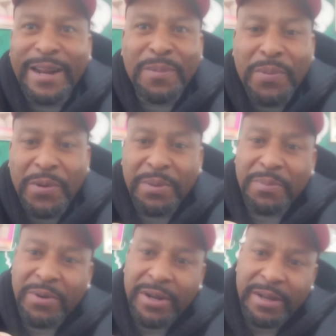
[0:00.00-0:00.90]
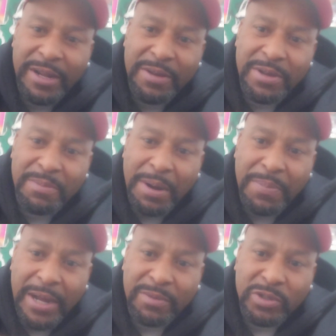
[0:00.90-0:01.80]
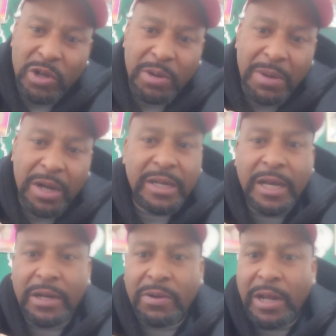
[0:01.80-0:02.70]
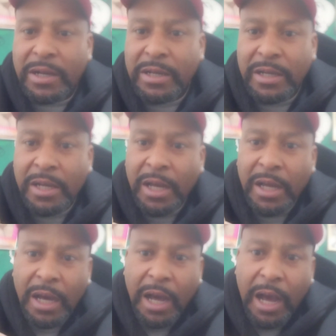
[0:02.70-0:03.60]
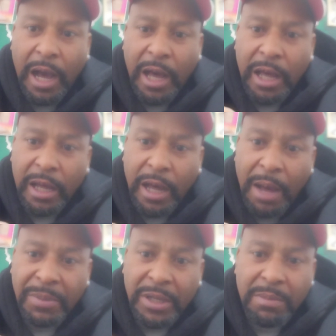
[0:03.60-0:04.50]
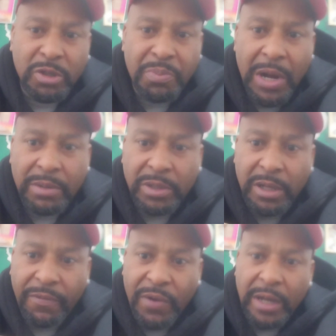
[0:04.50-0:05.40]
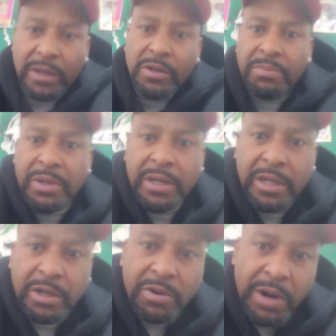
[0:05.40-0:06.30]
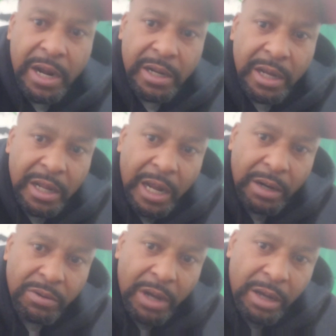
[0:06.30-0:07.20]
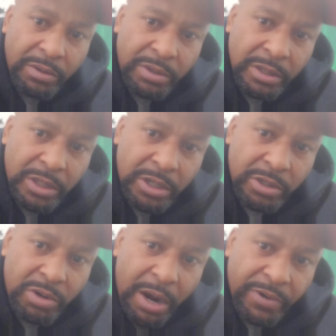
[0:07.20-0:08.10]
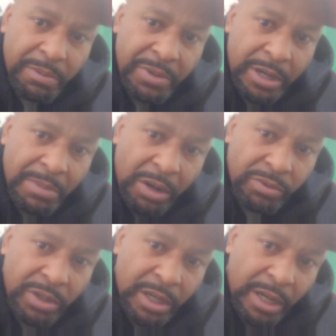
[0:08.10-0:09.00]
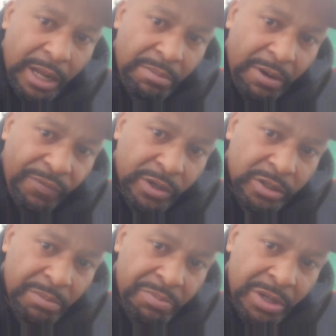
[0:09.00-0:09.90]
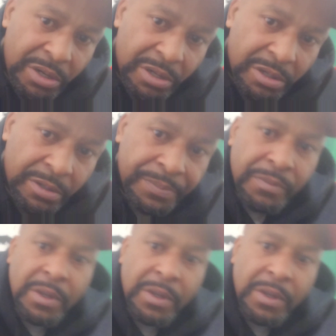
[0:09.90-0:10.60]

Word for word: that important, bro. And he and my partner was talking about Canelo. Now look, uh, I'm gonna give him his props. He could fight a little bit, he could crack, and I don't I don't think Terrence Crawford could beat him. I don't think a lot of motherfuckers could beat uh